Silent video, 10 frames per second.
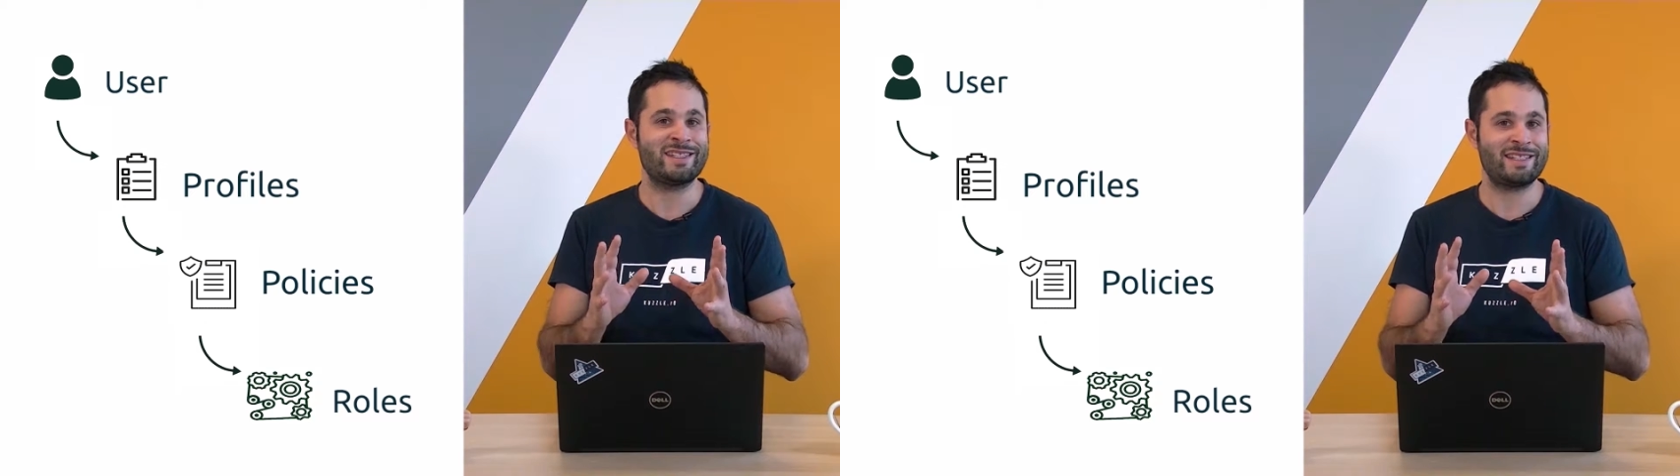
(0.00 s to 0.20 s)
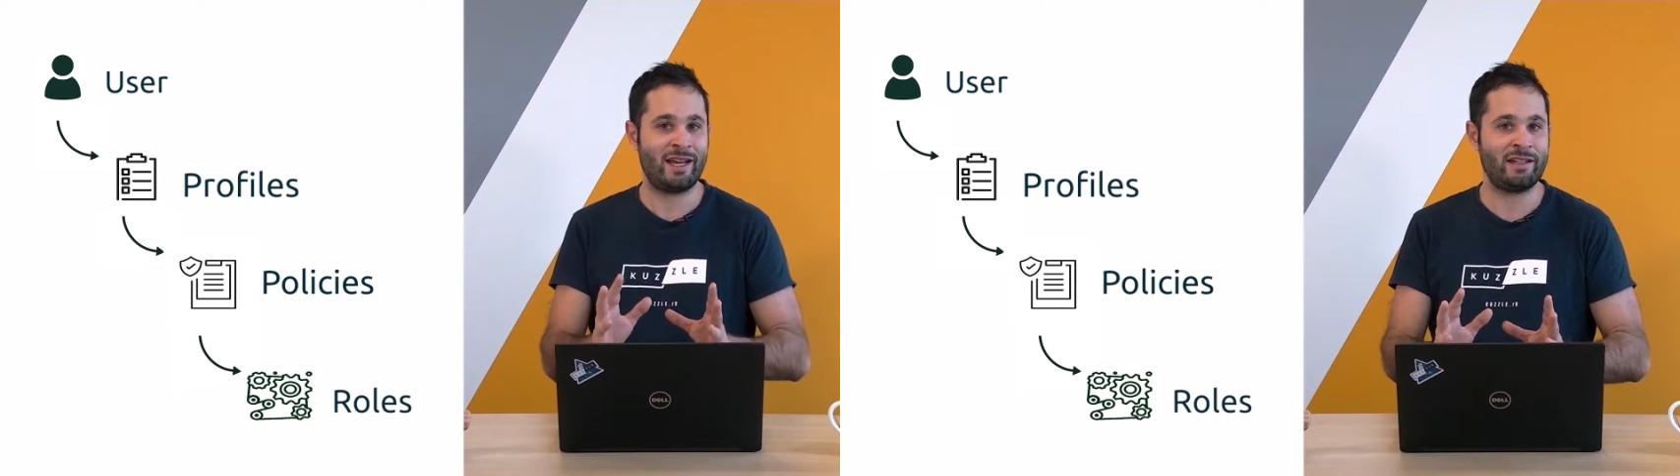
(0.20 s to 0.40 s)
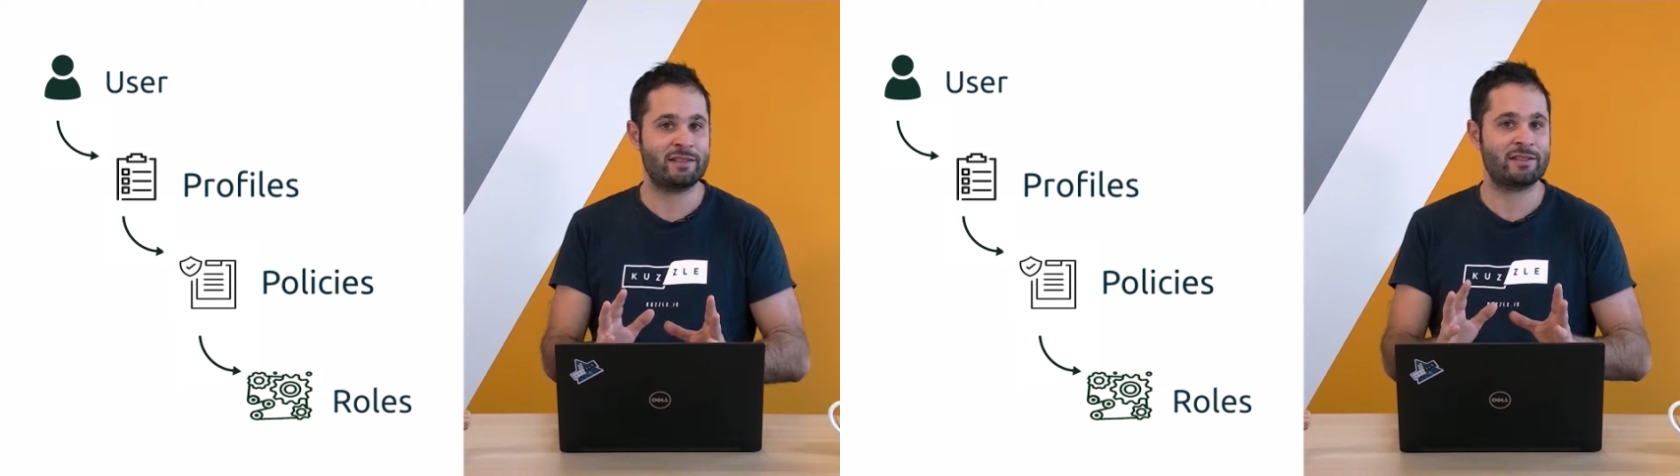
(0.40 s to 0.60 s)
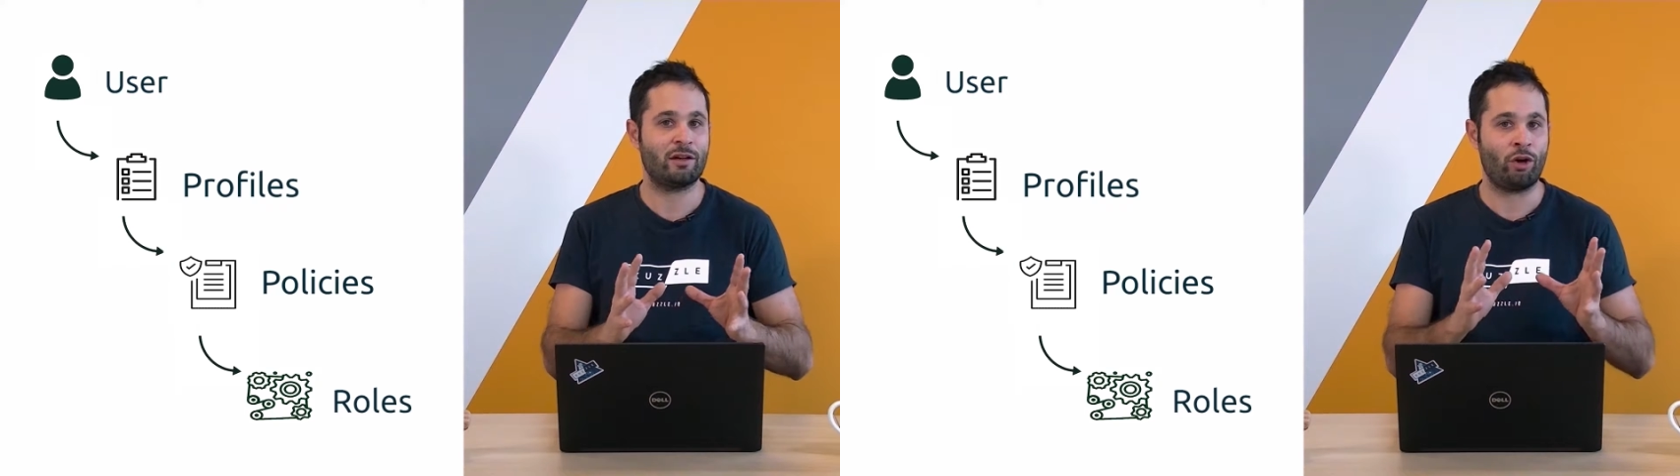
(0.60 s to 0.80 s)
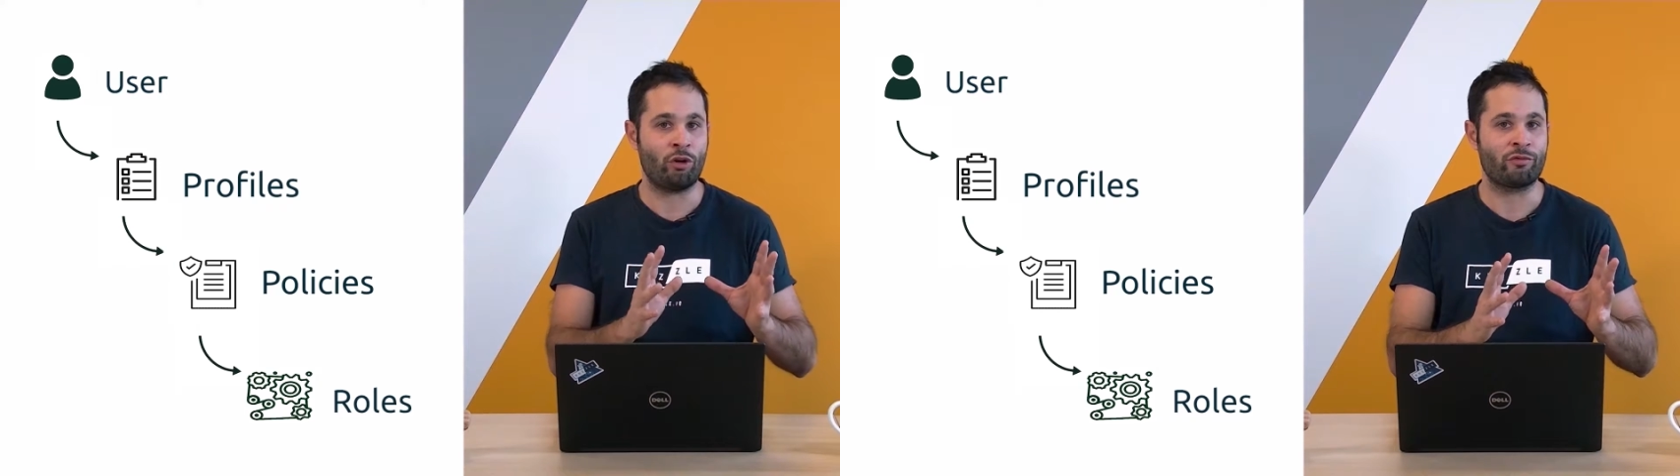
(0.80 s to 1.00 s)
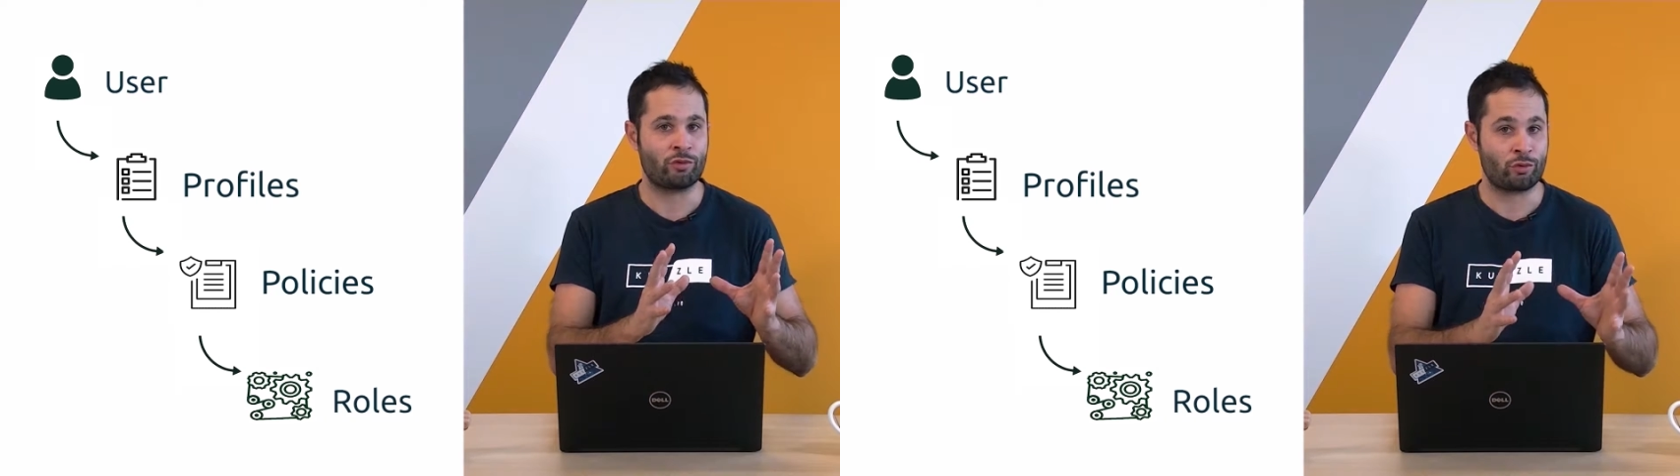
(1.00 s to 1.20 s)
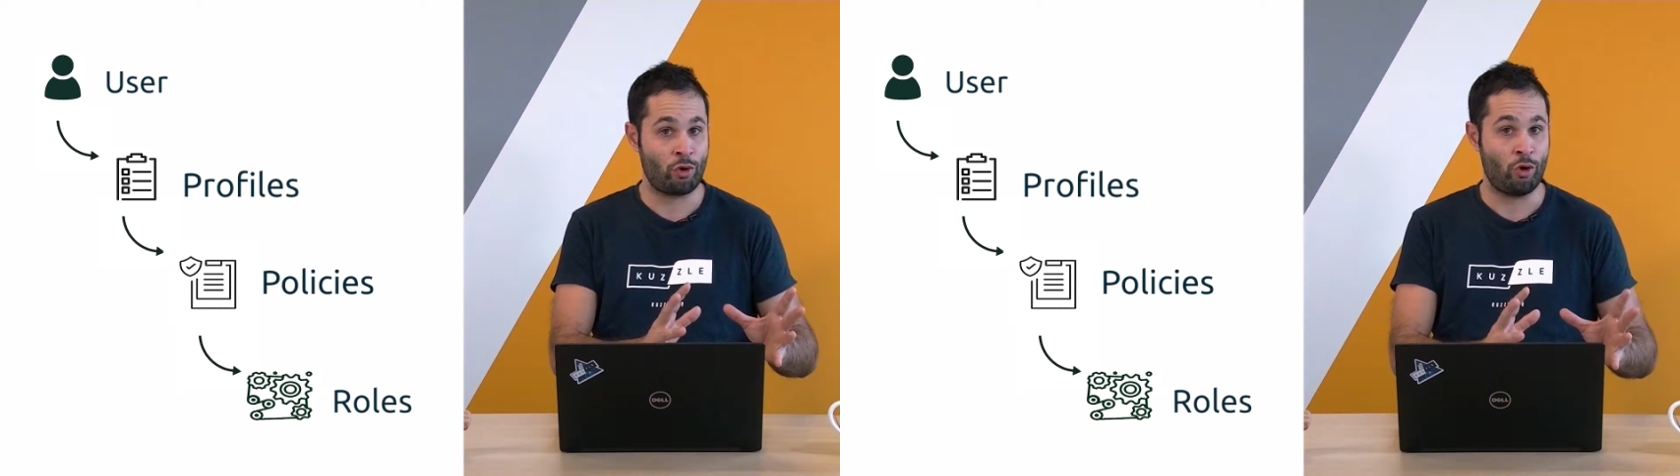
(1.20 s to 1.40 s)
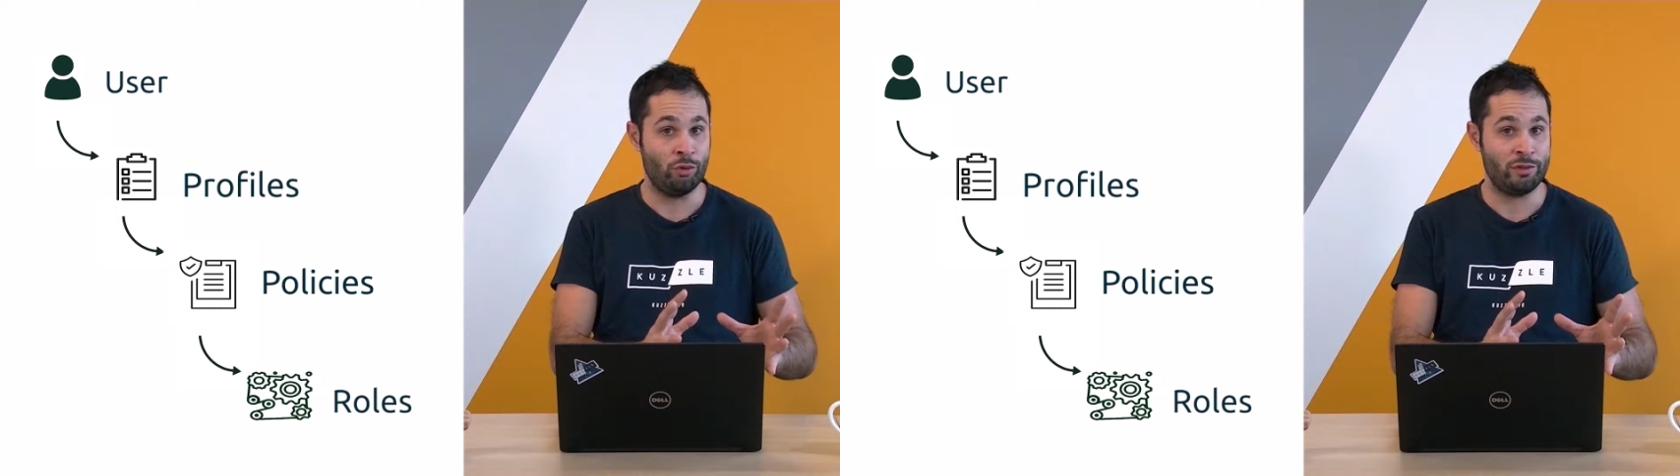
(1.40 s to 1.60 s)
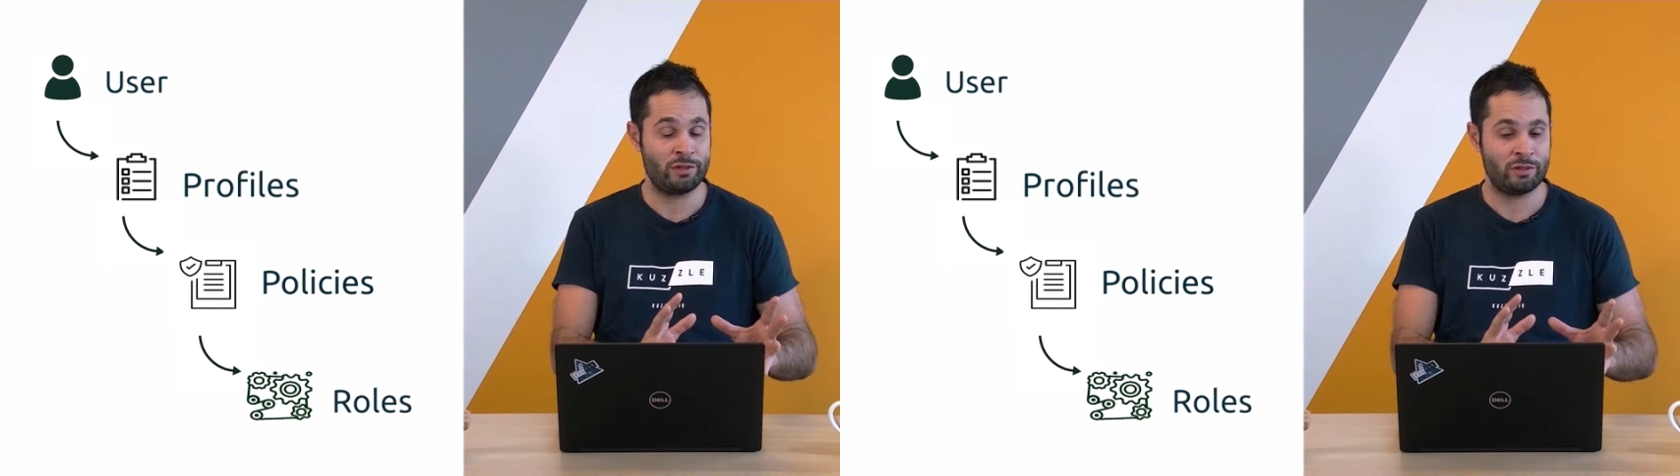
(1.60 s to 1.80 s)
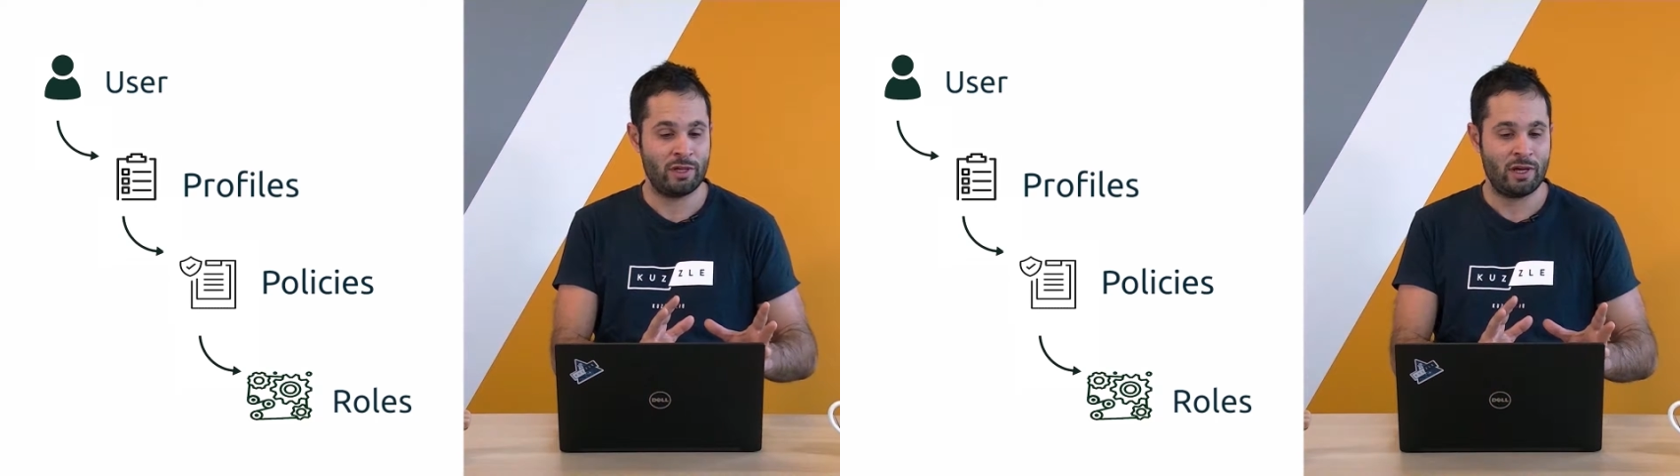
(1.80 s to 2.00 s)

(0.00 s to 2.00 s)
sets of roles,